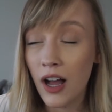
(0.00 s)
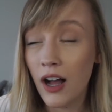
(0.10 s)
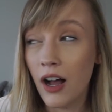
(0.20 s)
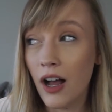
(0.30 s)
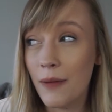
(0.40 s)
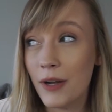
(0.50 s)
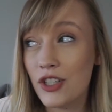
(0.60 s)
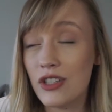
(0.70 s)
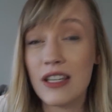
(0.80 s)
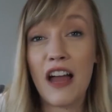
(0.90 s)
Uh, I might
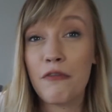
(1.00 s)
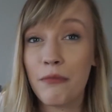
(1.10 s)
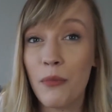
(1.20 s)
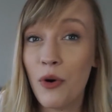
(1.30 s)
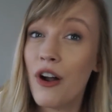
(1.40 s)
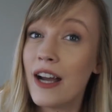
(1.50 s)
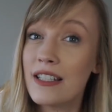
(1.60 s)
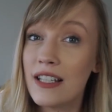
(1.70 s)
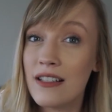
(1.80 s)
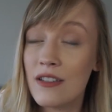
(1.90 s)
just have more
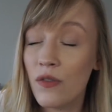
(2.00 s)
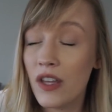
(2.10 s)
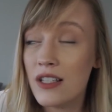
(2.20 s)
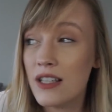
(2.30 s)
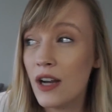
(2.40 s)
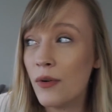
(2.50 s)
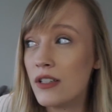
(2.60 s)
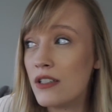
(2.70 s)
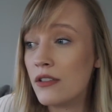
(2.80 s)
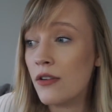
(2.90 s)
ideas of things that I
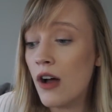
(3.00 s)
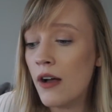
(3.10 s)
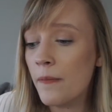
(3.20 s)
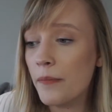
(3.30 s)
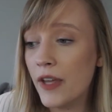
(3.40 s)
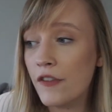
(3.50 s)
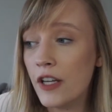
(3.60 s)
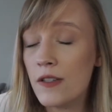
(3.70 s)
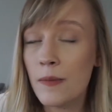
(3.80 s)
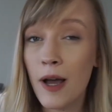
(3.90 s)
want to uh, make
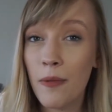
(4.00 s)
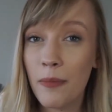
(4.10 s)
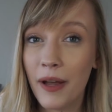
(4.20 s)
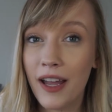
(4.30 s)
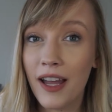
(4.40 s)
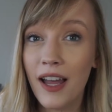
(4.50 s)
videos about, but